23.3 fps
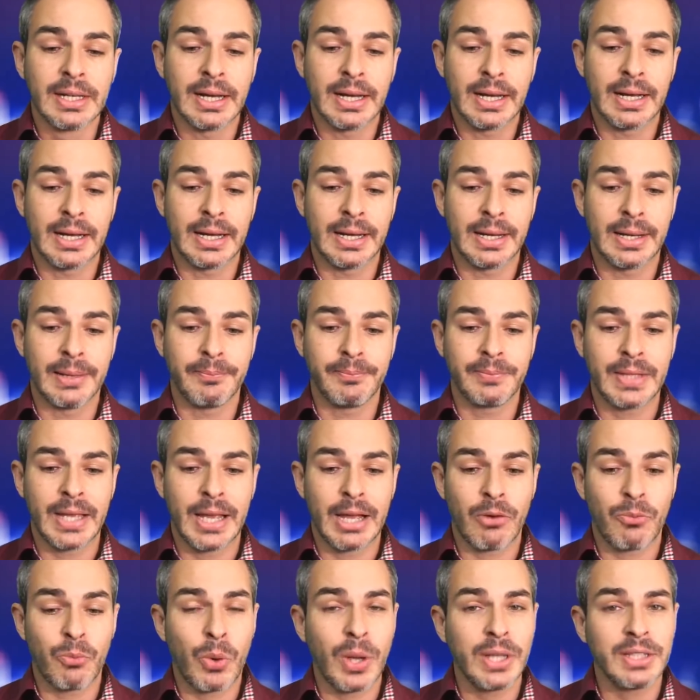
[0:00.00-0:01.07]

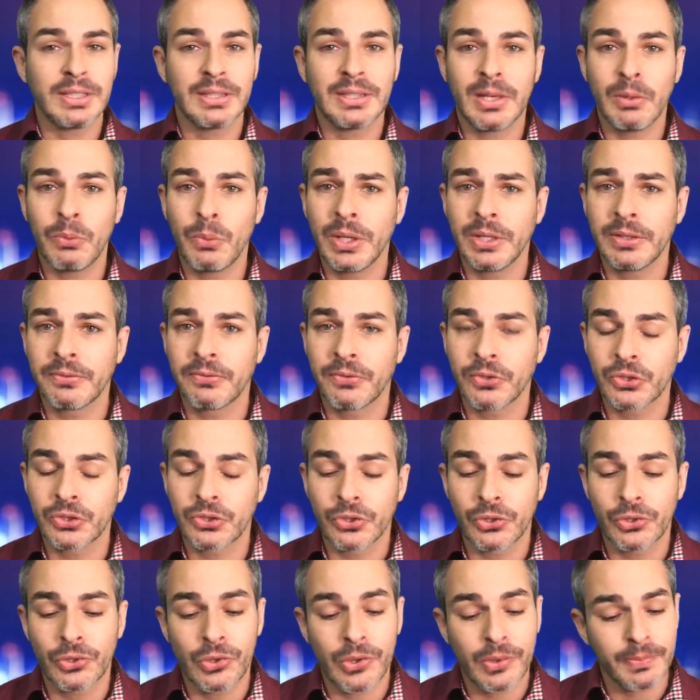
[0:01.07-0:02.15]
Now, why did they wait for
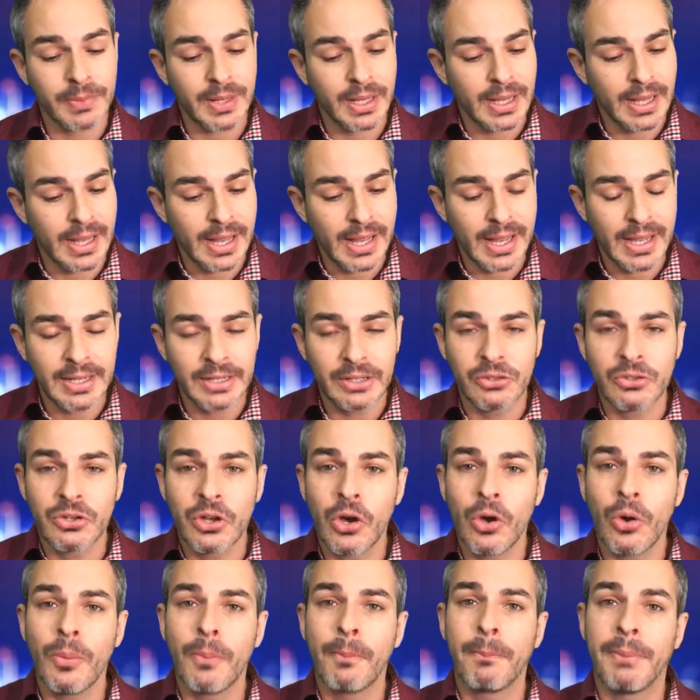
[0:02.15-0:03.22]
so long? I don't
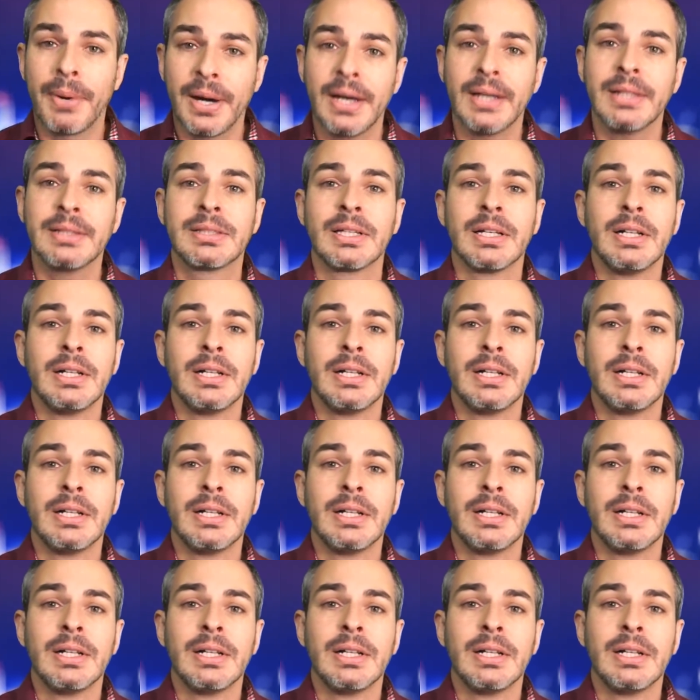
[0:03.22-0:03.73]
know, but